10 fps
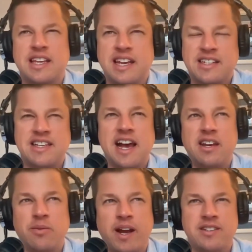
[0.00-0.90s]
anxiety
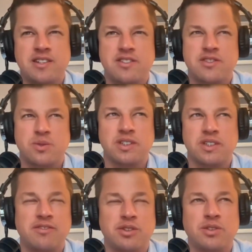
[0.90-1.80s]
rises to a
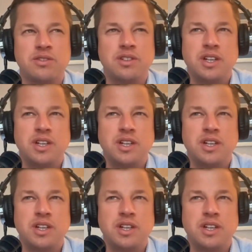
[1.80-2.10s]
level